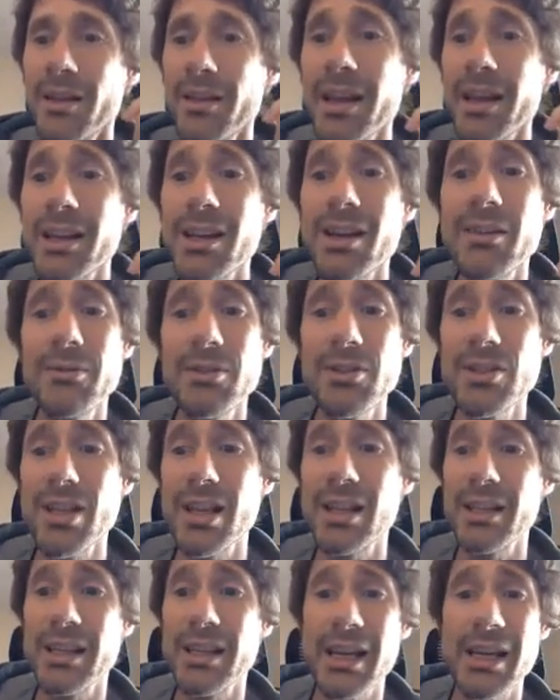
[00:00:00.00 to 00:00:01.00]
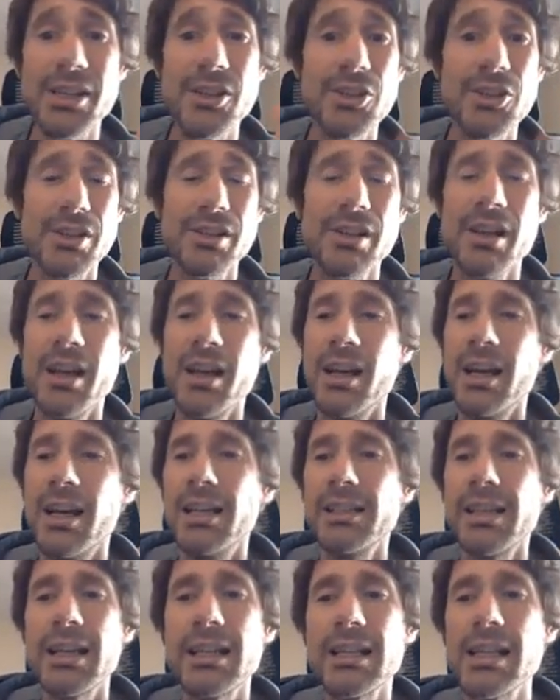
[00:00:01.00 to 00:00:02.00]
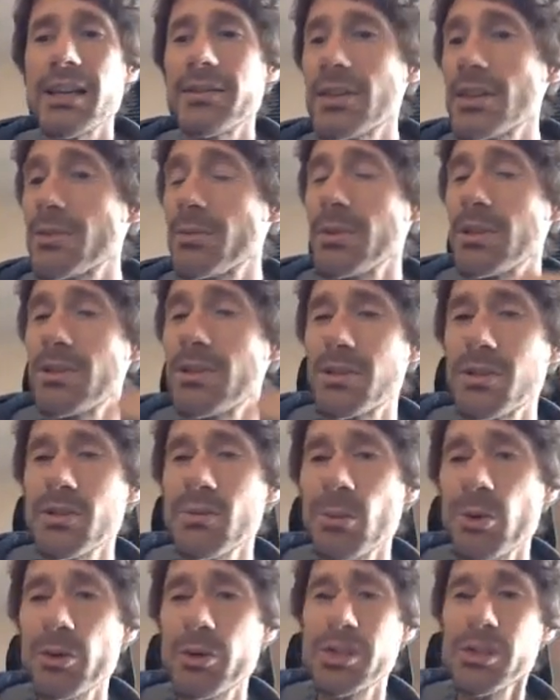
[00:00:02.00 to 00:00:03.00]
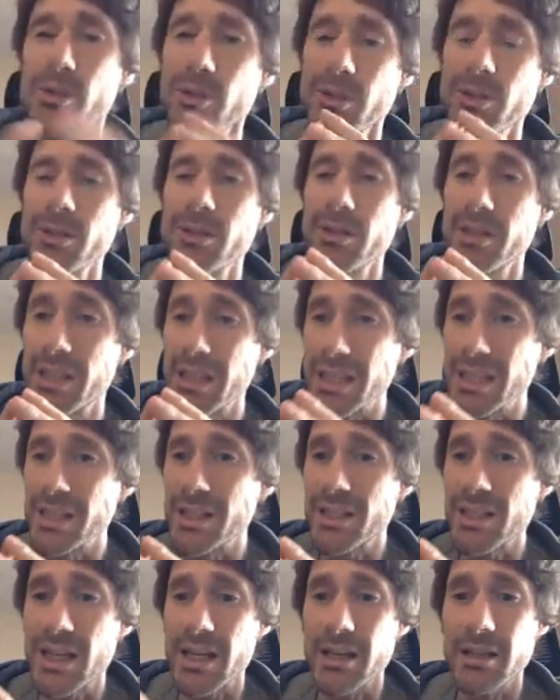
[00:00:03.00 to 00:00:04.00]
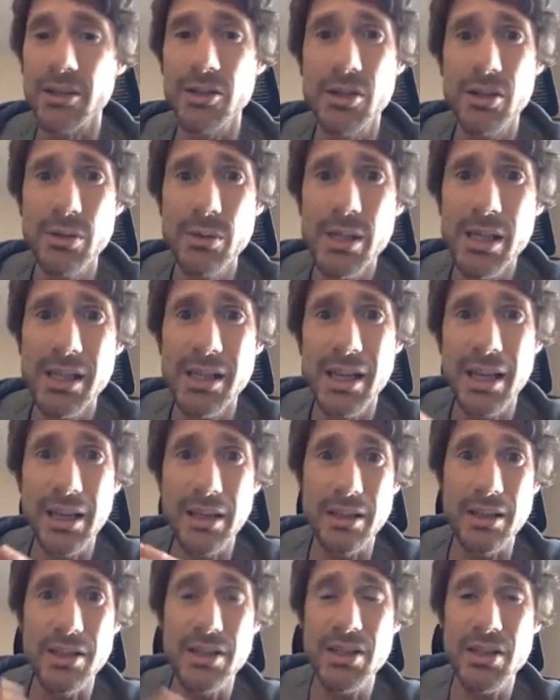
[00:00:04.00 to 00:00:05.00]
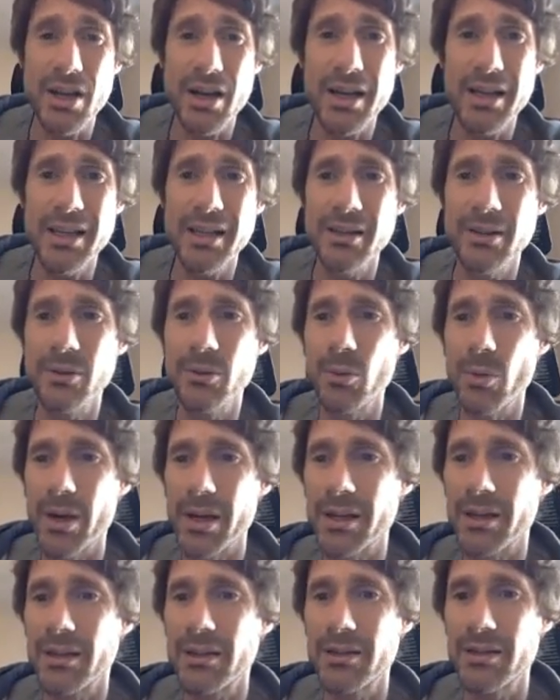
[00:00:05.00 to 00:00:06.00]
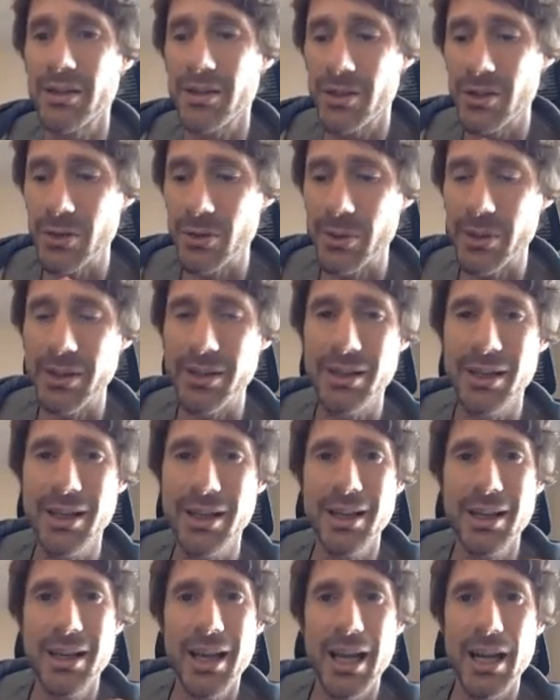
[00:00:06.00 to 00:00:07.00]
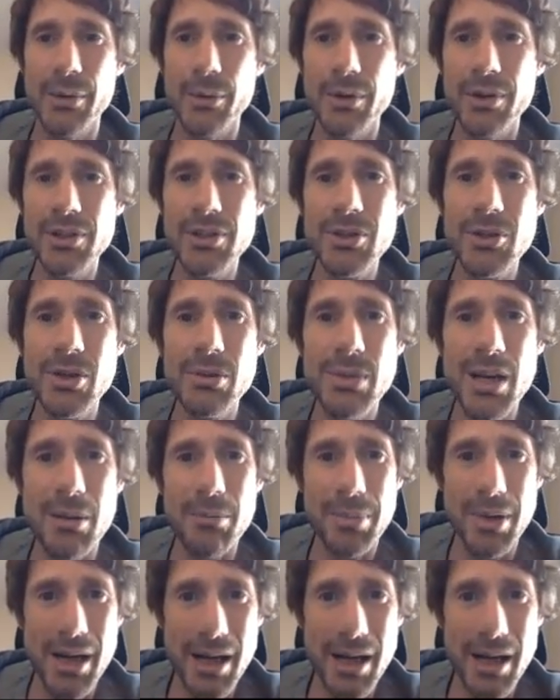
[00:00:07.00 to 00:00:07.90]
That covers delegation. That leaves us with two more Ds, do it and deciding when to do it. And I want to talk about